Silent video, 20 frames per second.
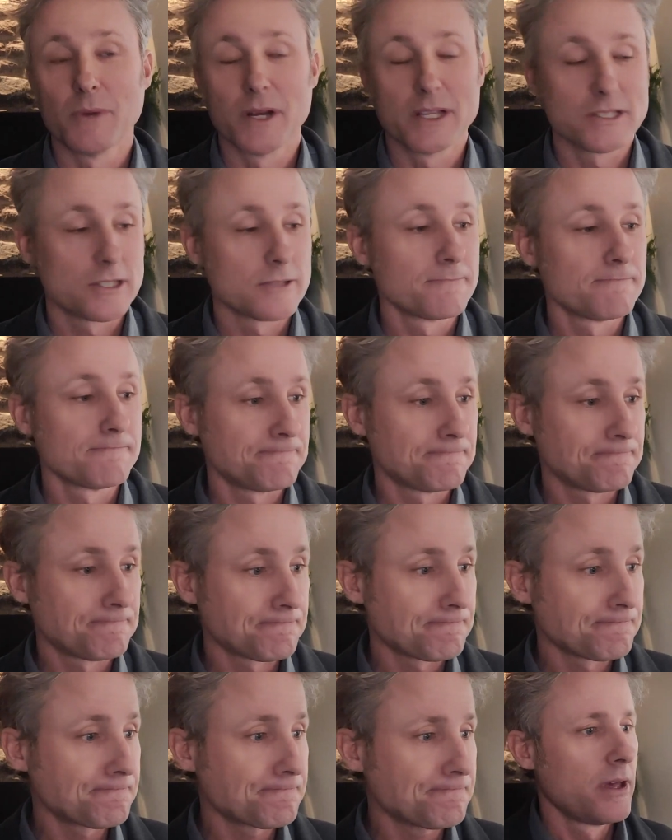months.
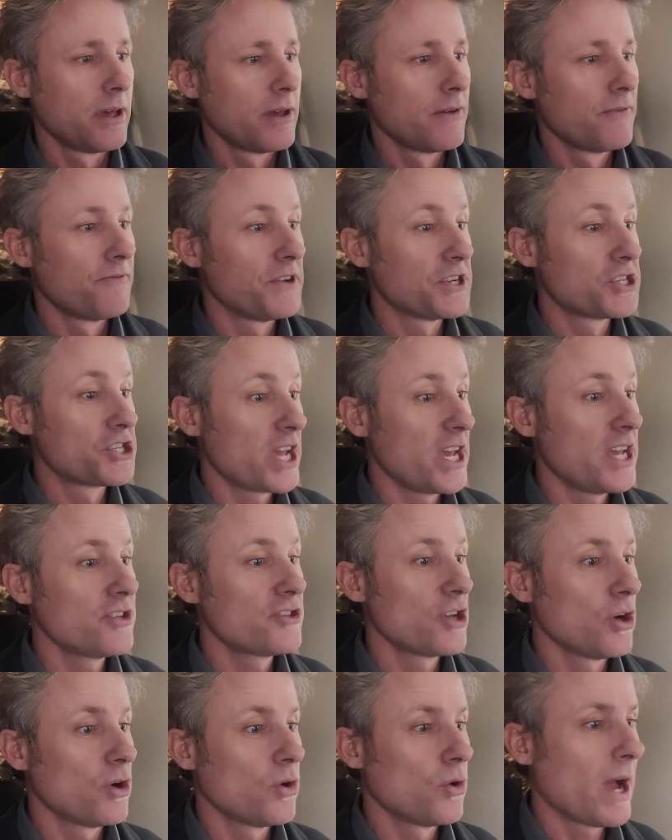
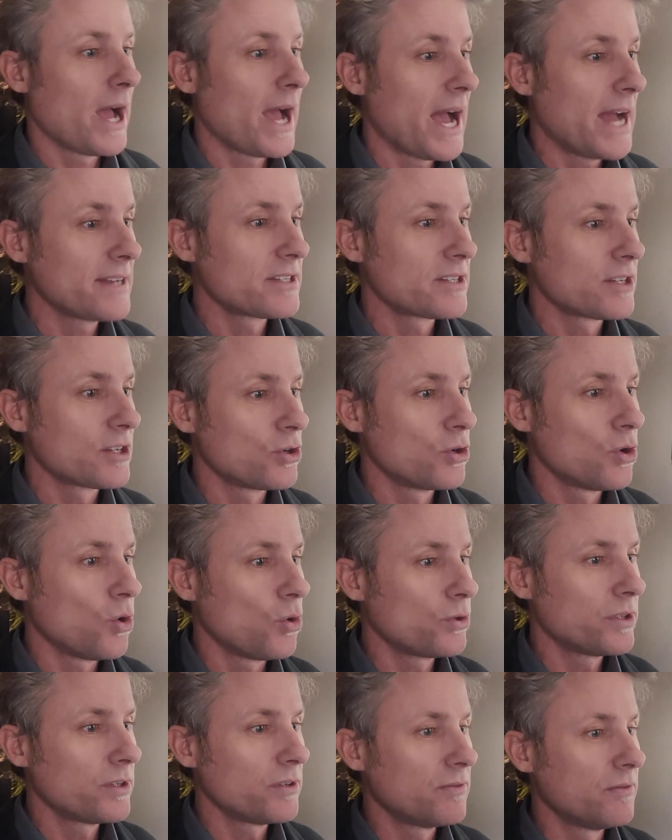Fijezo at
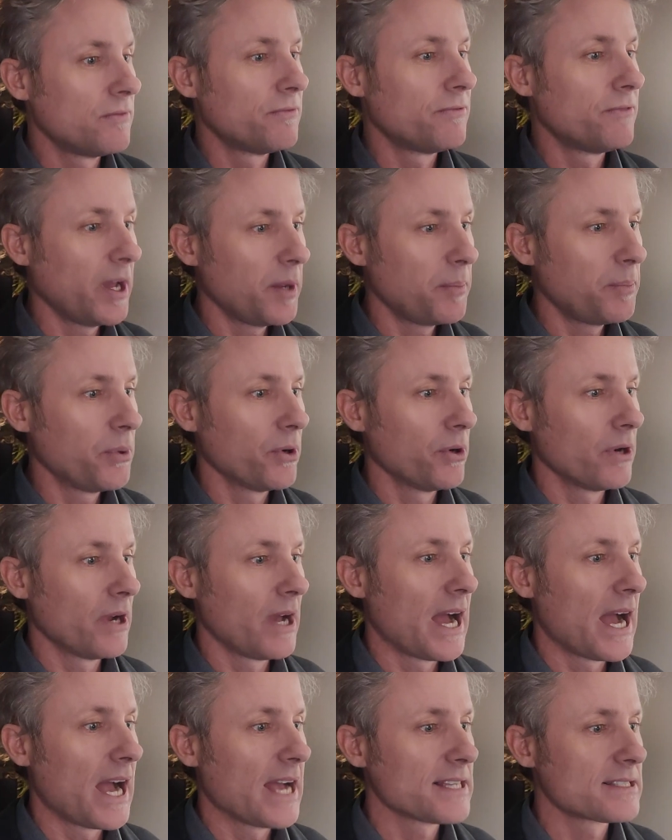Golden Viper
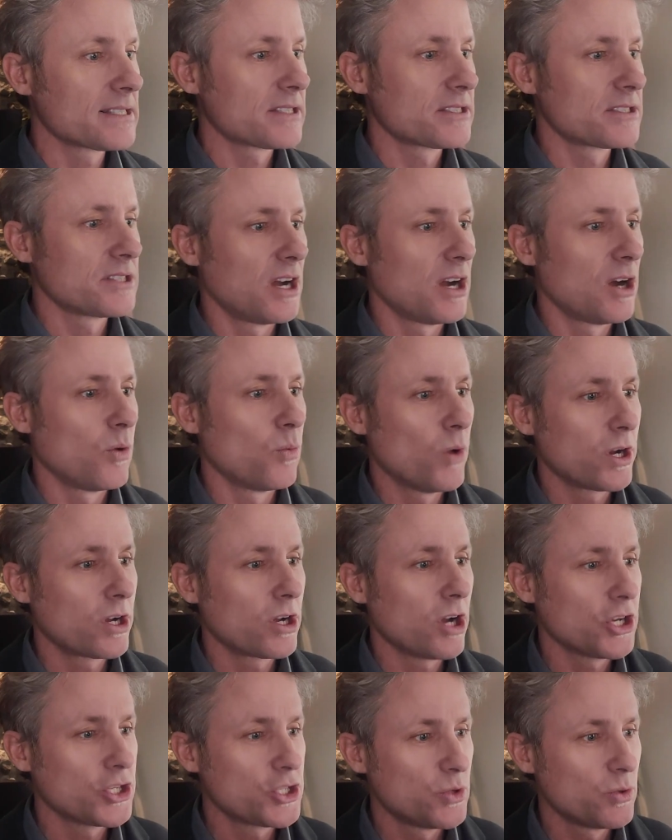asks, what
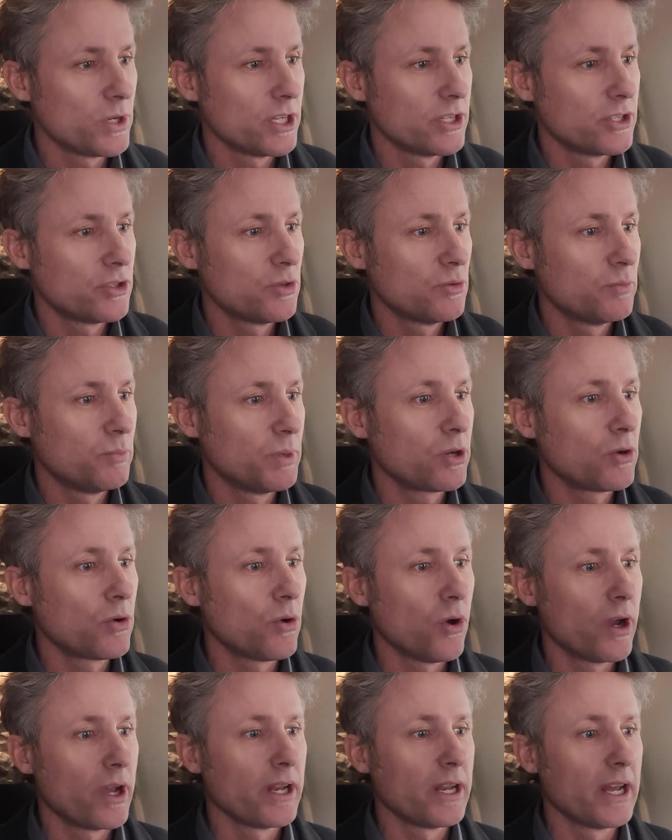got you into
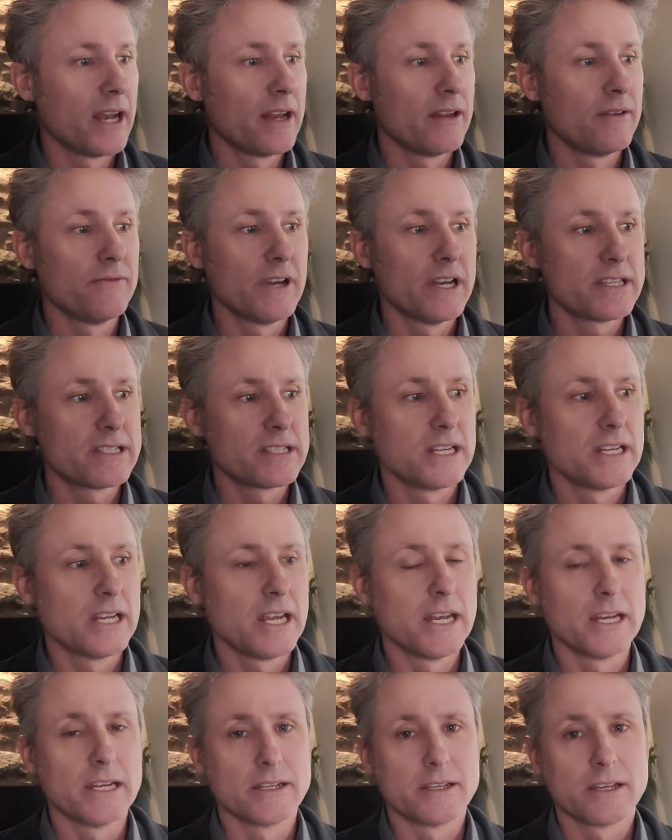Bitcoin and investing
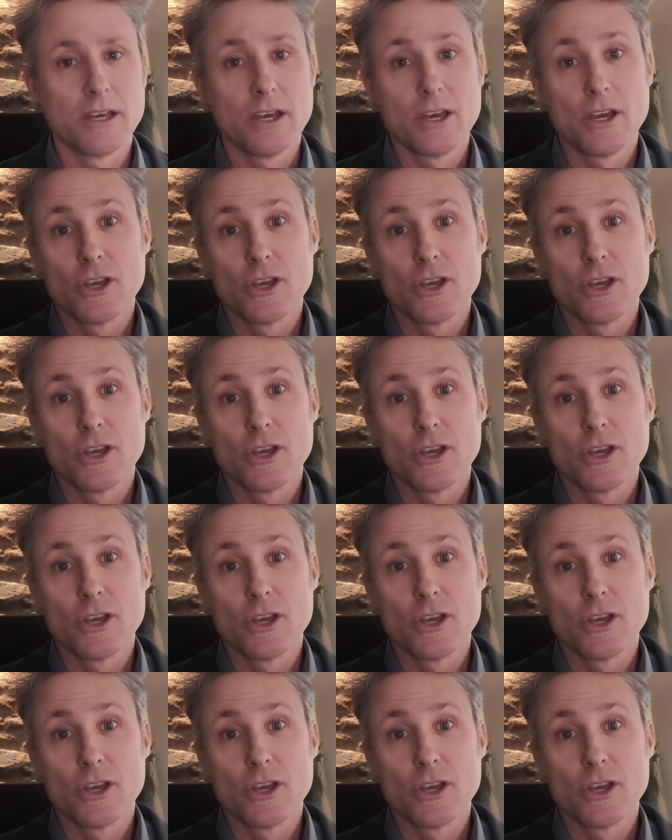in it?